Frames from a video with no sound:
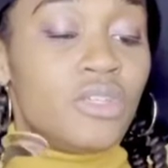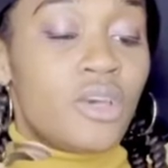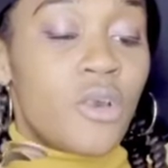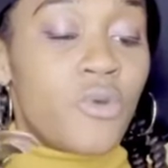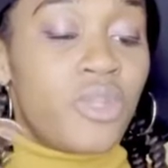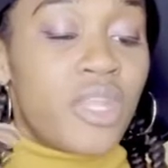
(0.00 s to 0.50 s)

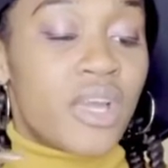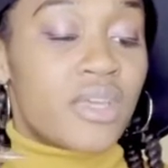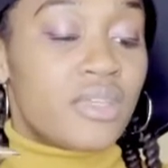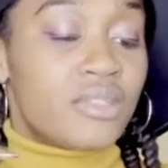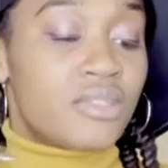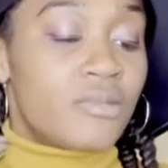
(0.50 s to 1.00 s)
dough
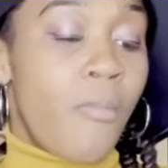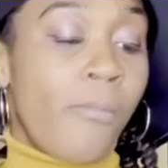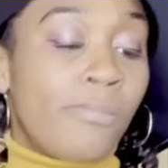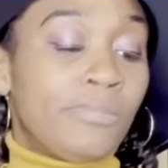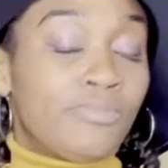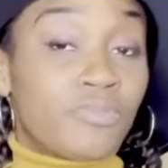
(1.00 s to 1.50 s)
nuggets
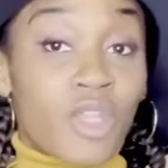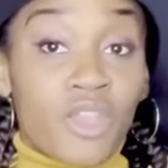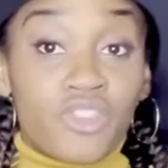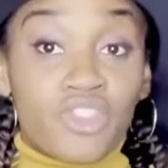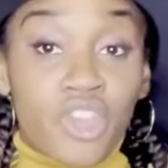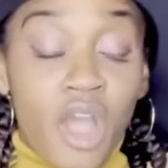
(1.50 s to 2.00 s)

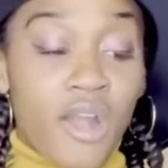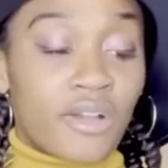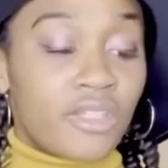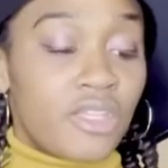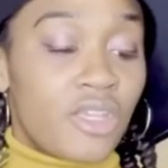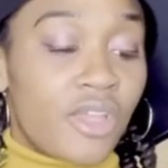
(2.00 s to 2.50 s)
and
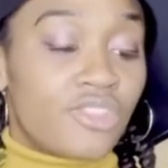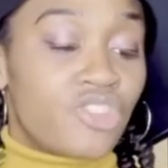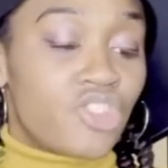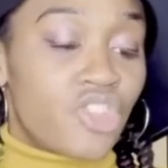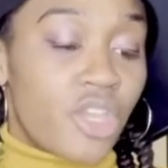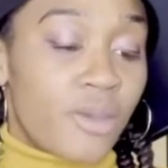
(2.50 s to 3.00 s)
chocolate
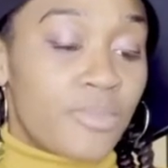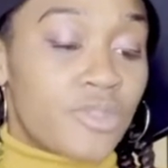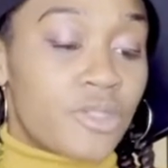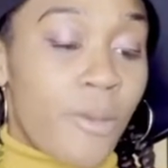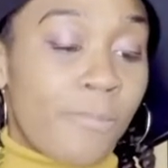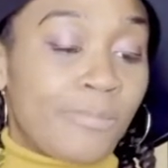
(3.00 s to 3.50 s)
chips.